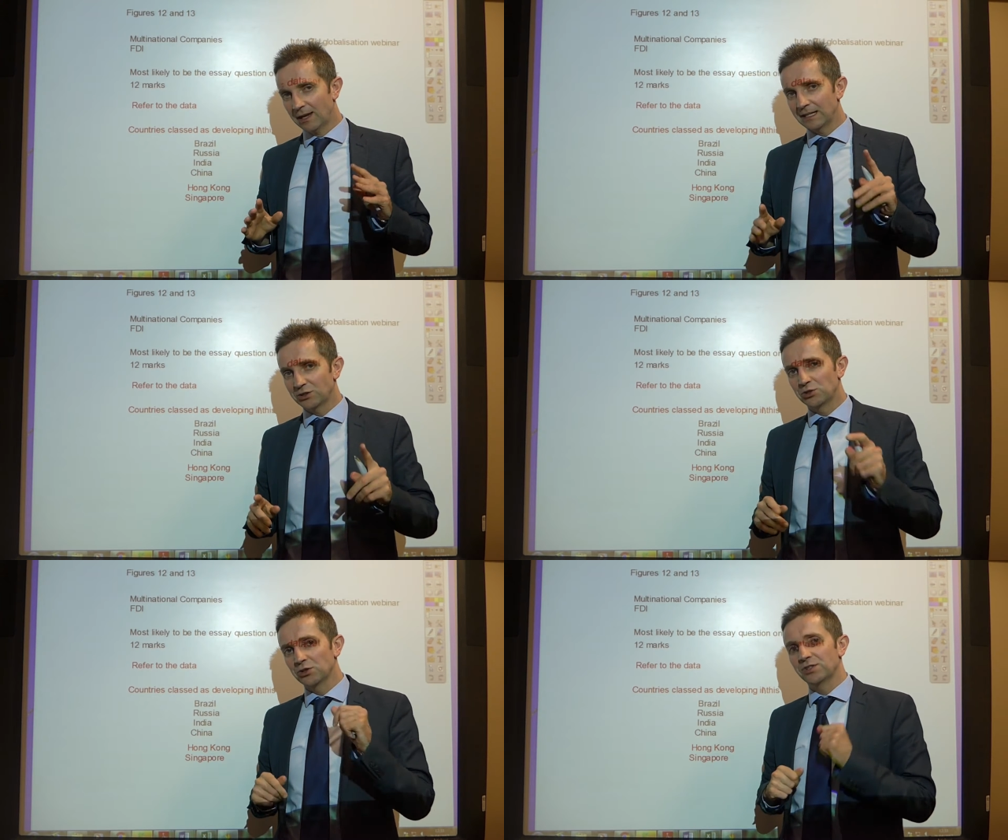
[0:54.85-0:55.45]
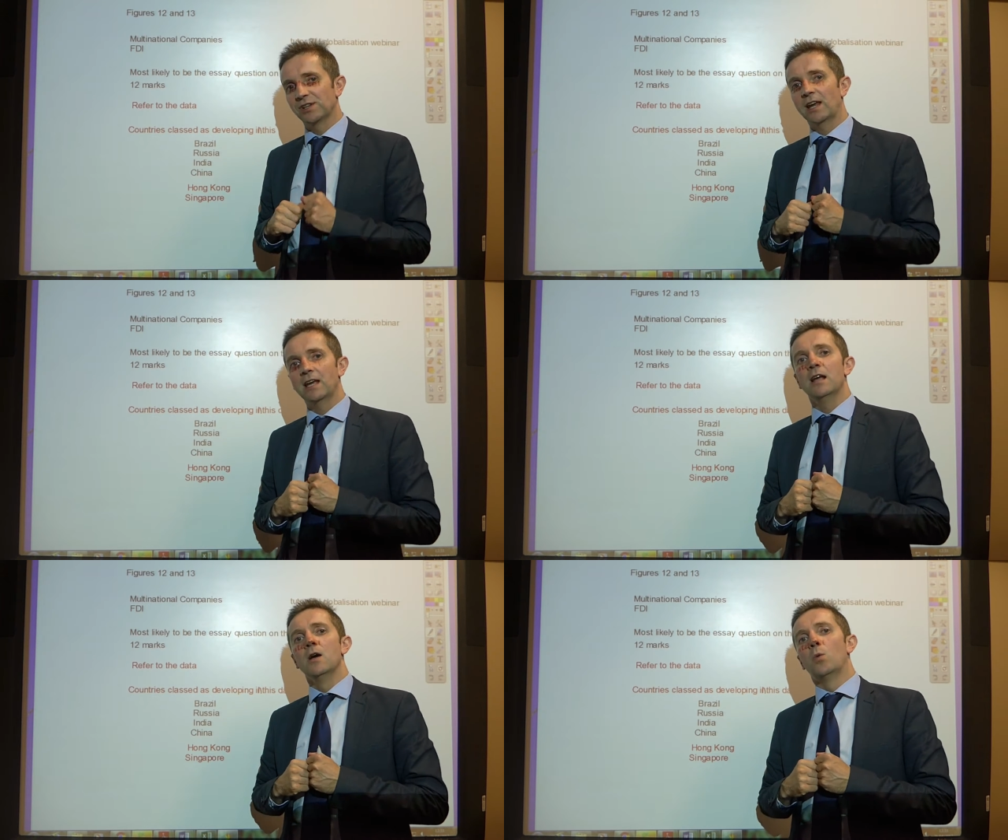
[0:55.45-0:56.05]
let's just
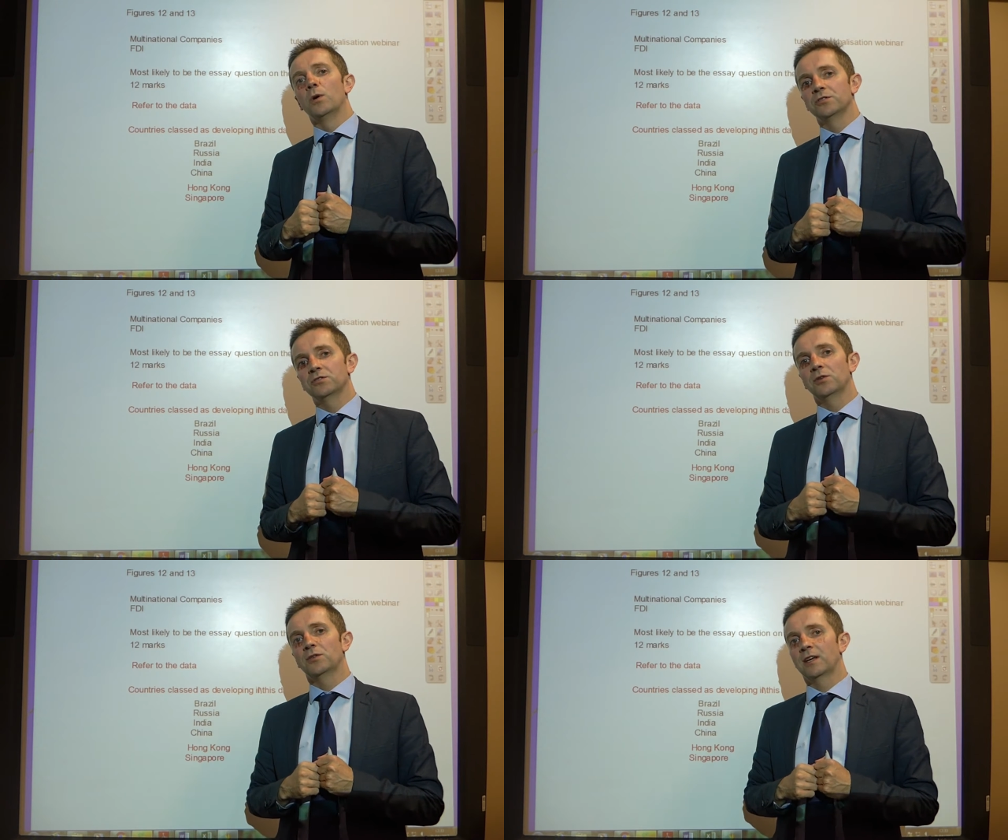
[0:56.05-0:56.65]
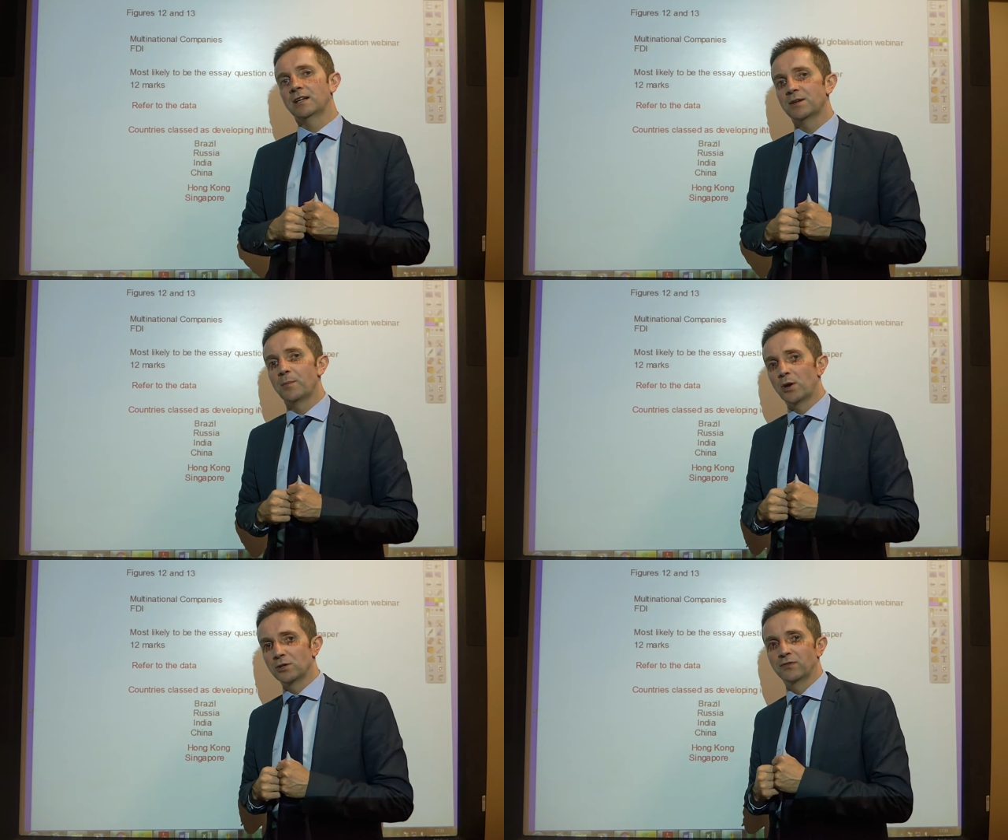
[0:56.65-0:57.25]
say one or two things
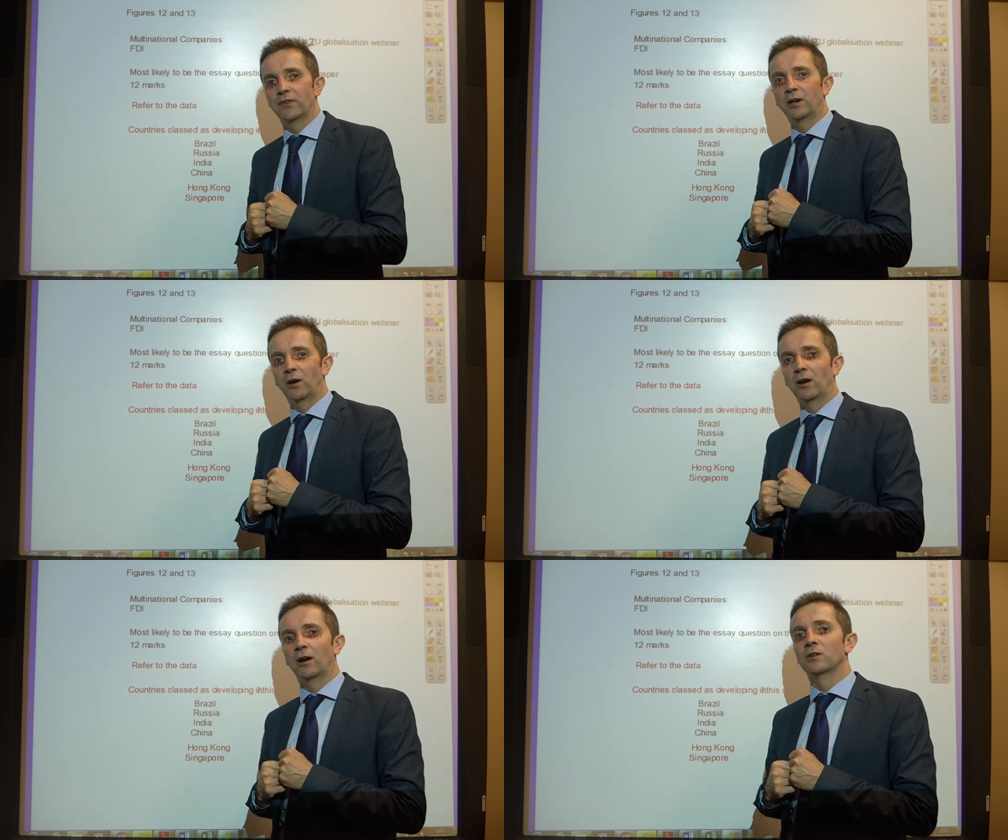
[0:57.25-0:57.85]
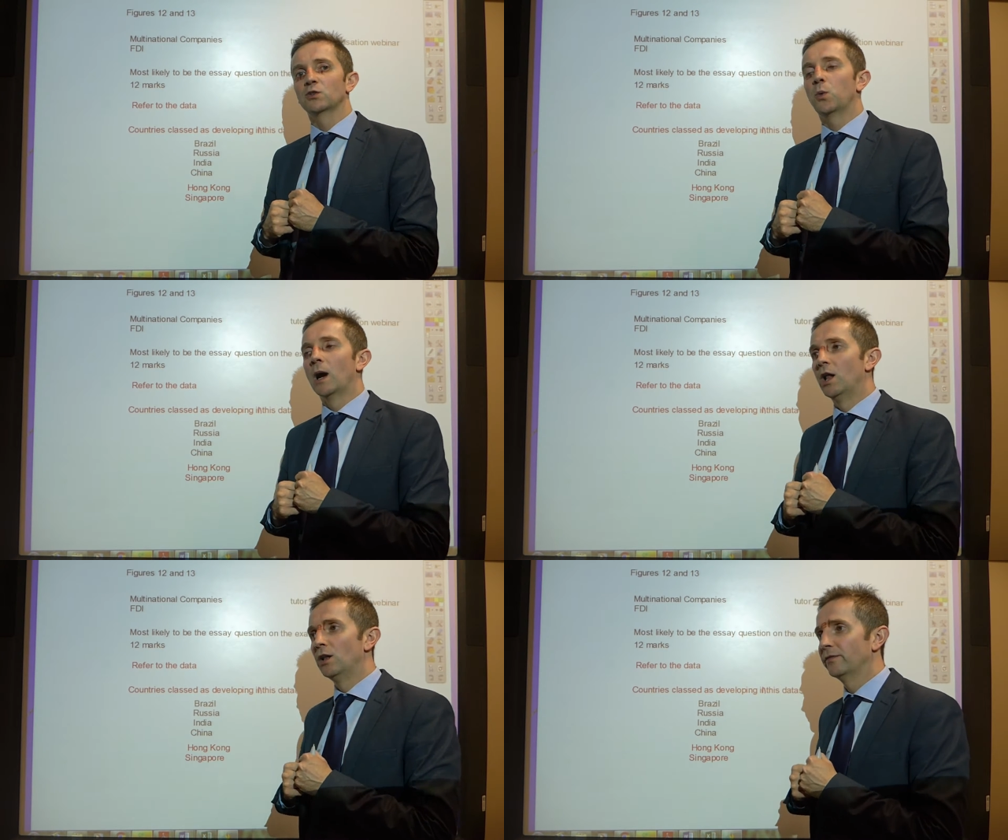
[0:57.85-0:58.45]
about figure
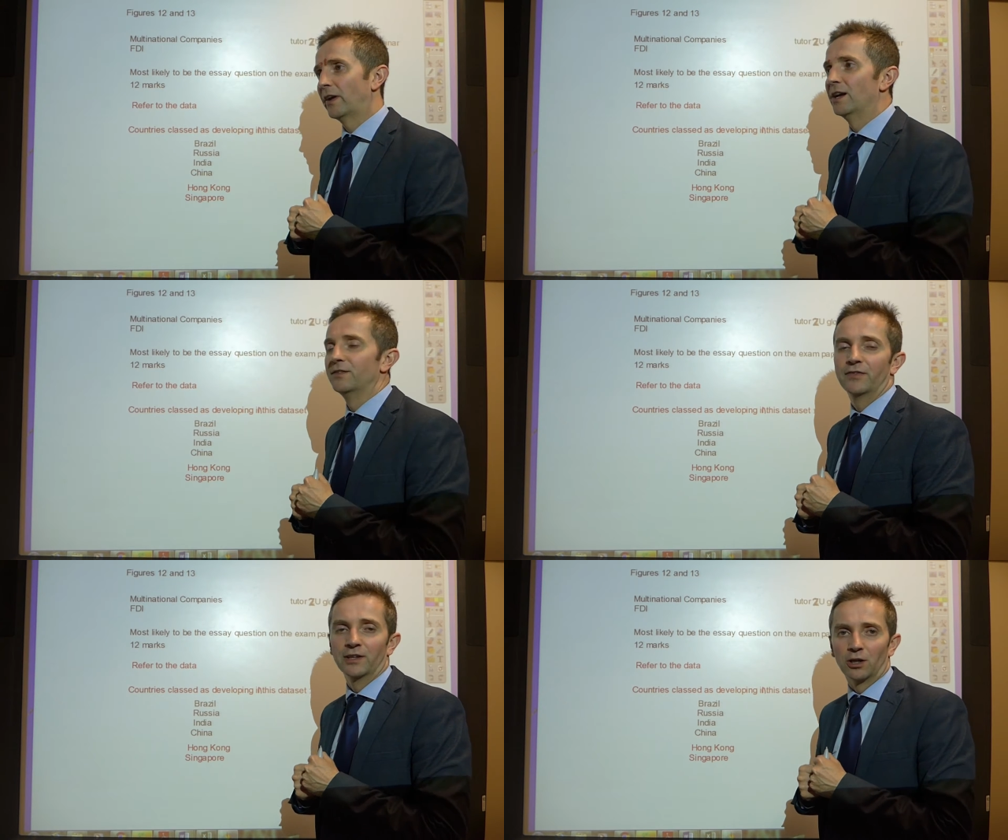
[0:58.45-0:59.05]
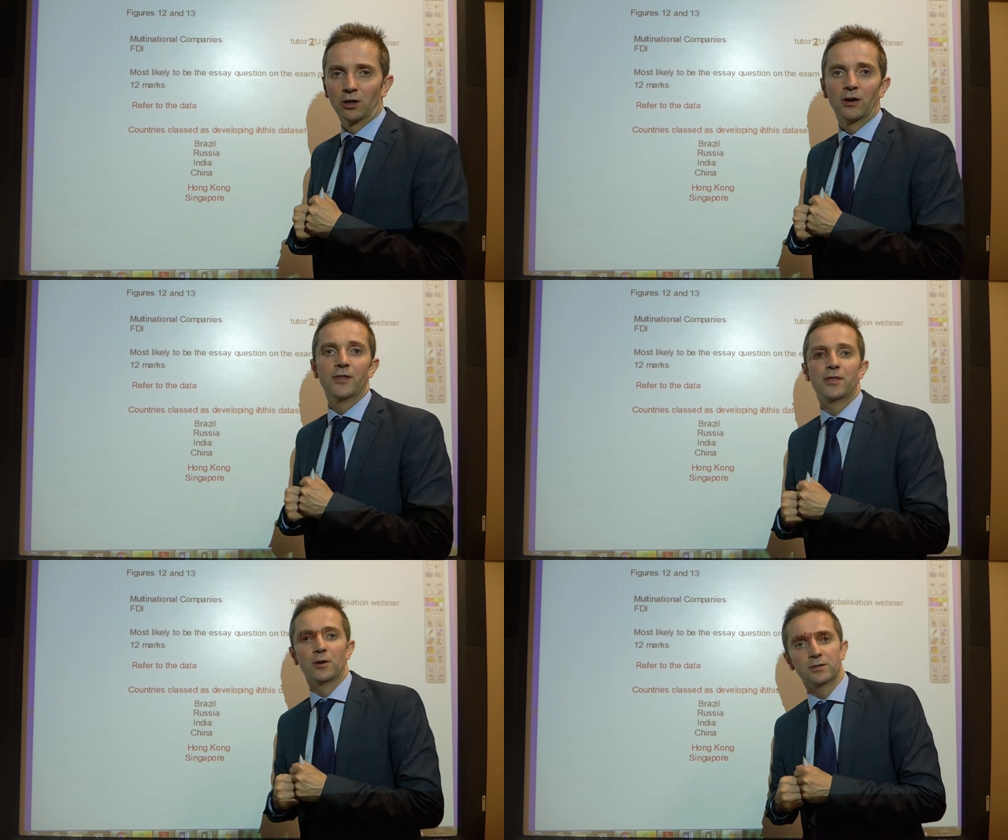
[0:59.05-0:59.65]
12 and figure
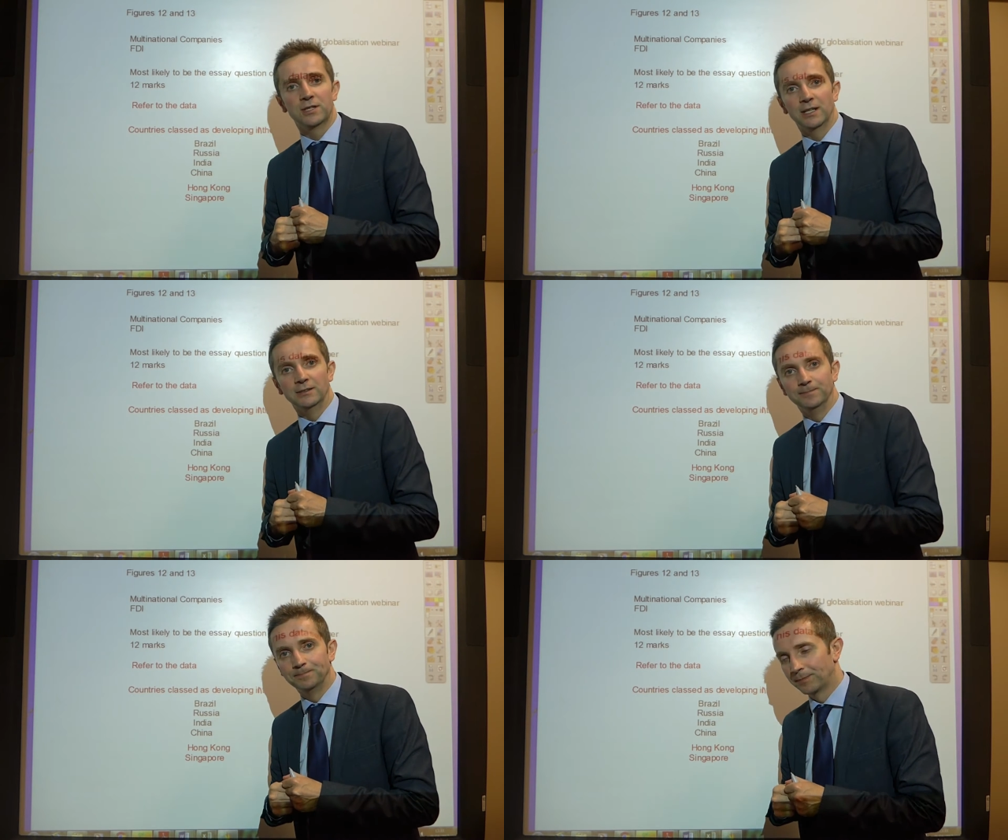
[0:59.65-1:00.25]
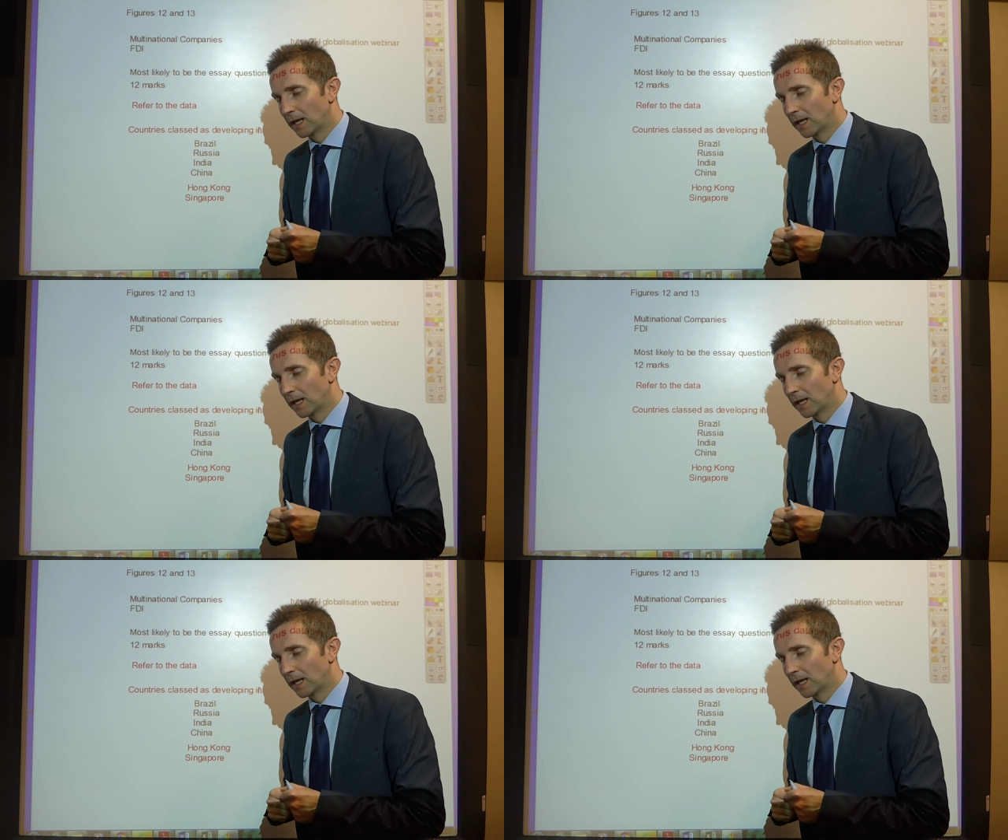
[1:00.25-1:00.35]
13.